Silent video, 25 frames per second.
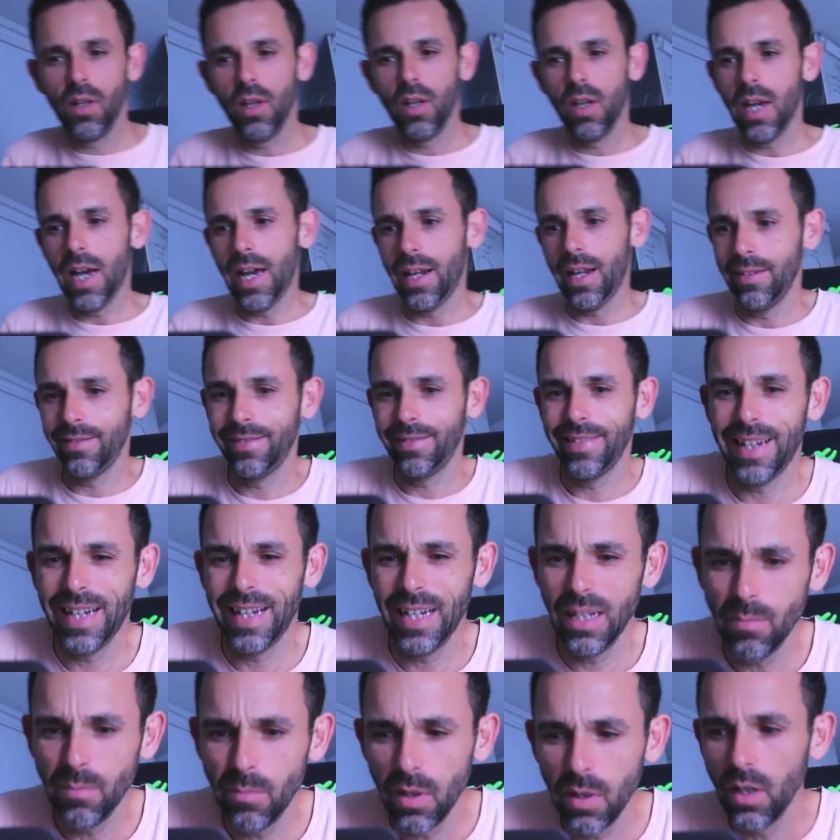at a
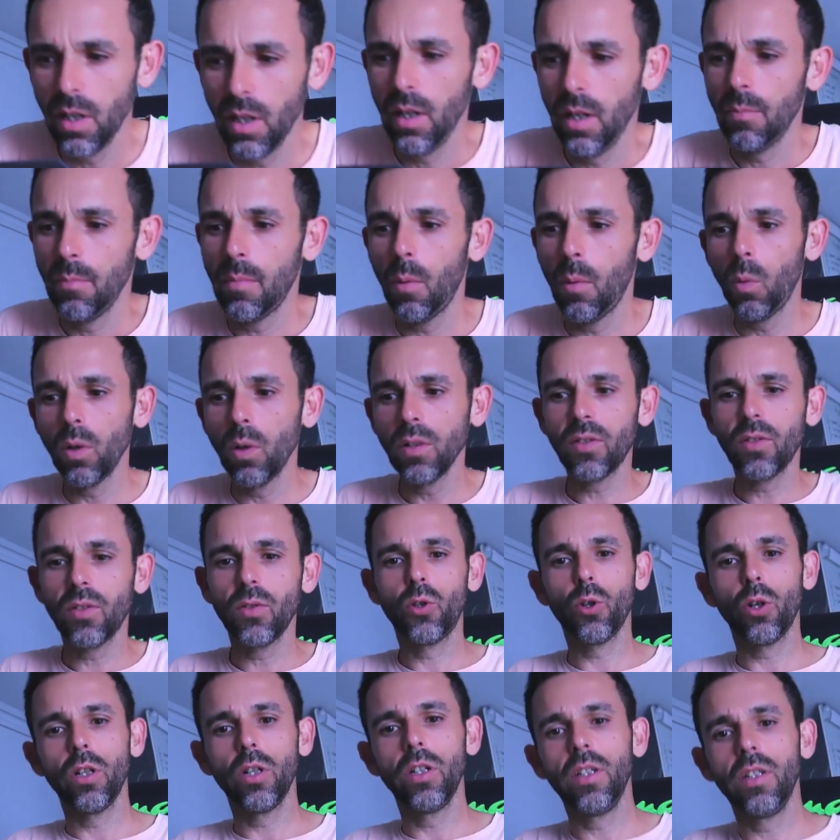time, but once
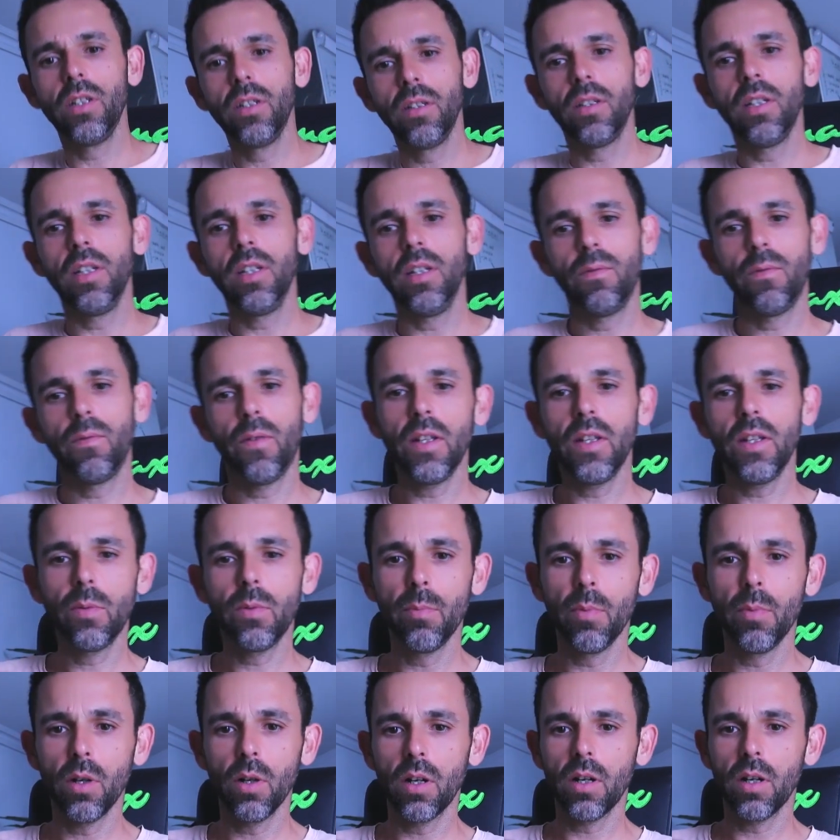joining the
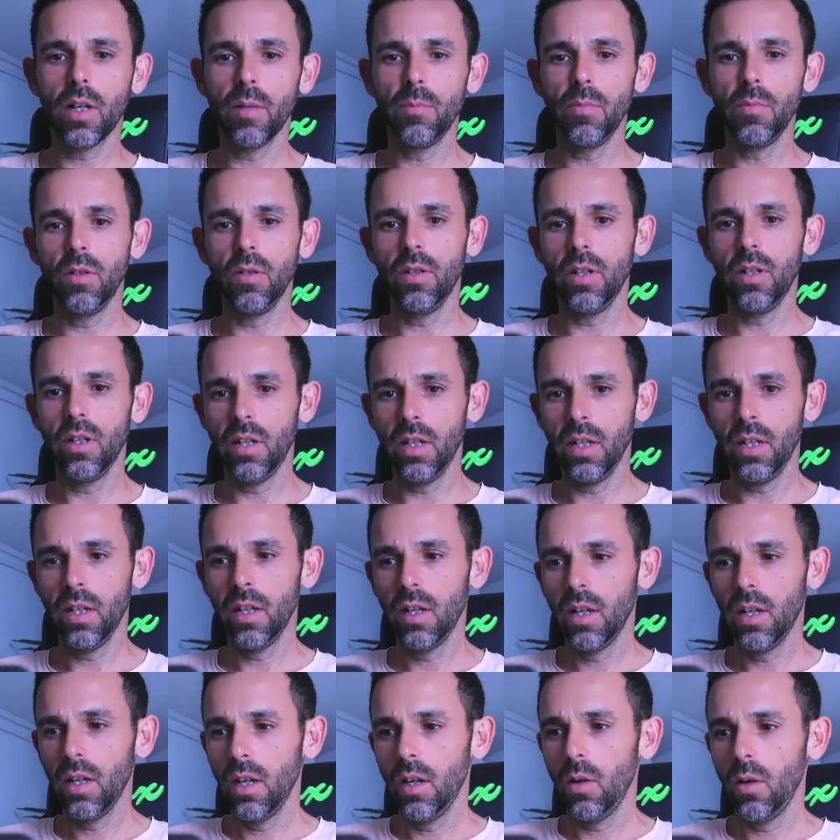Facebook community,
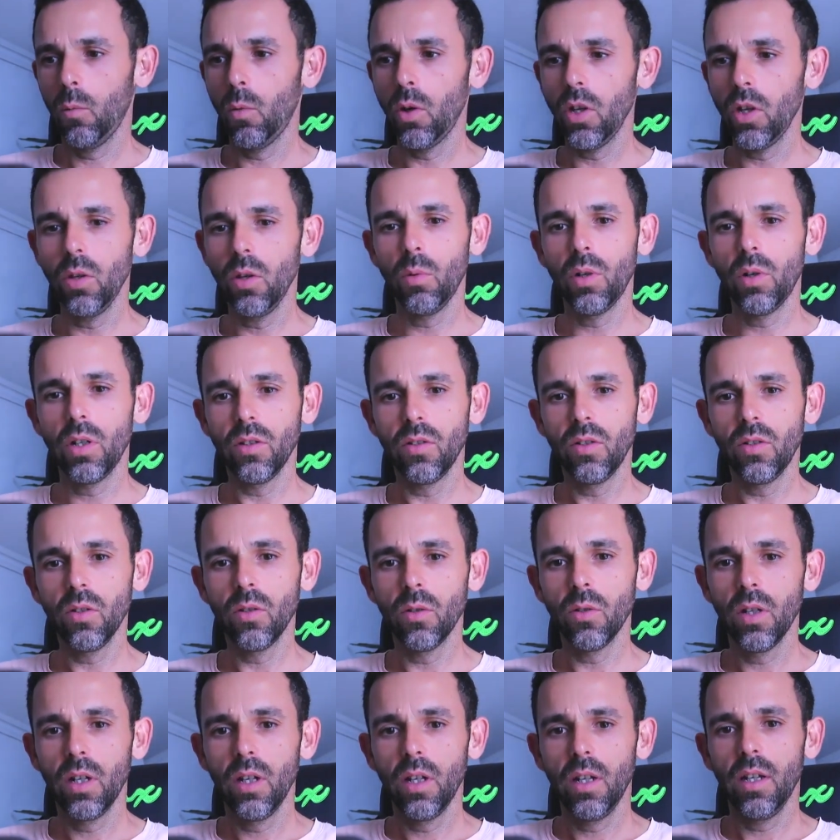what you want to
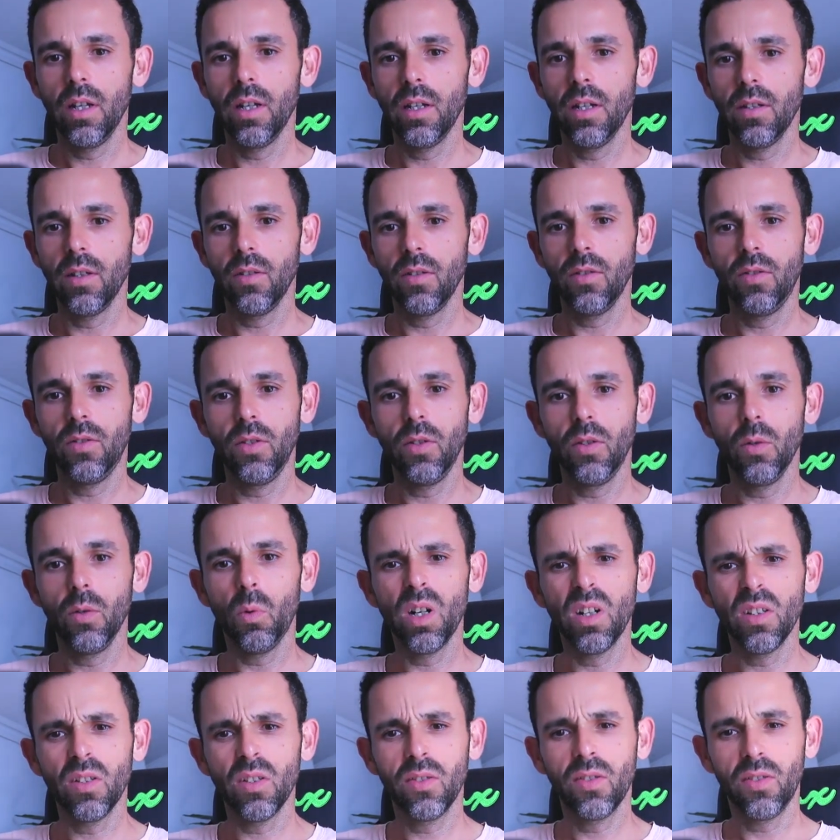do is you
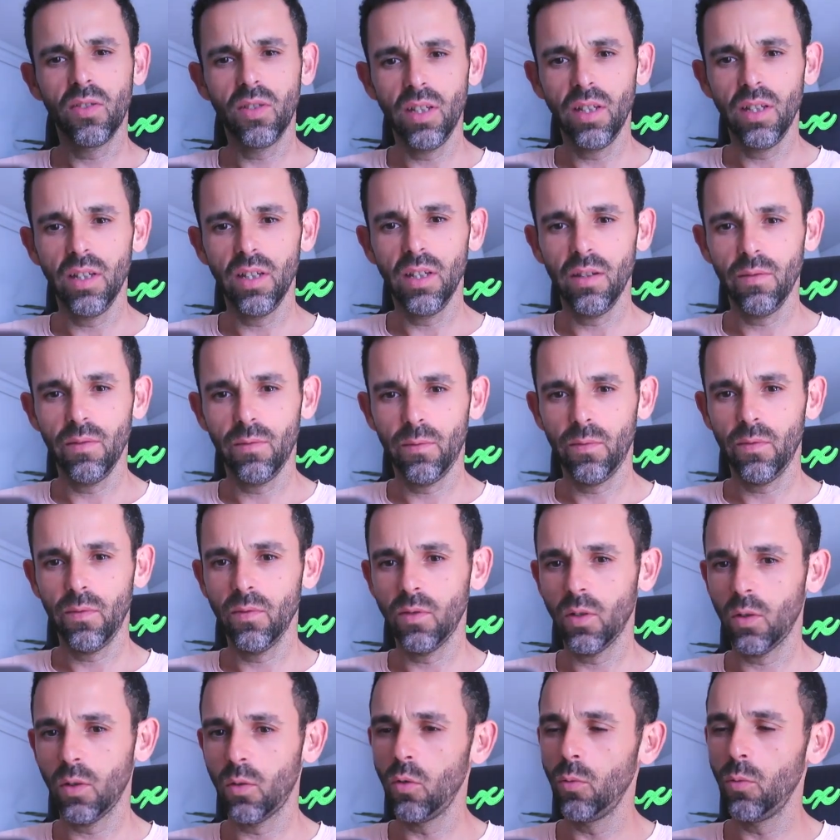want to see if
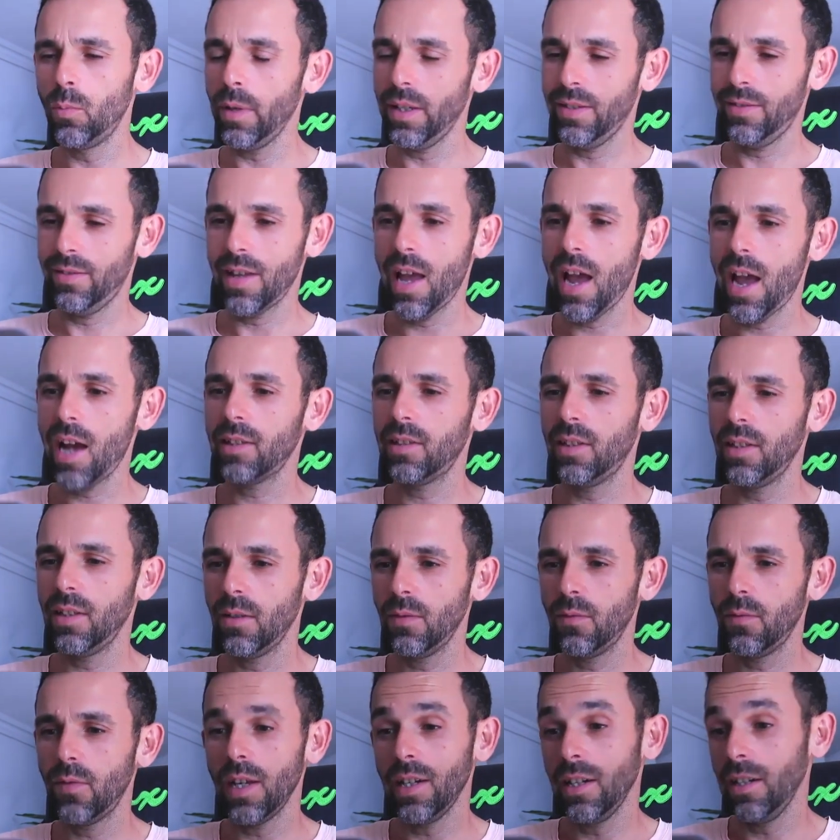the group is
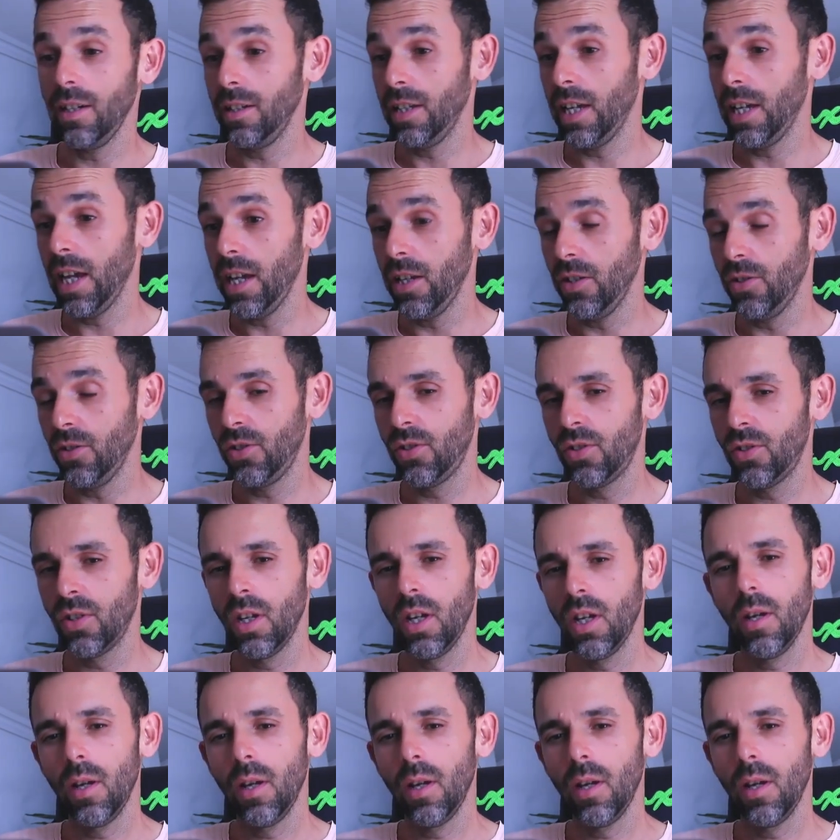active and engaged.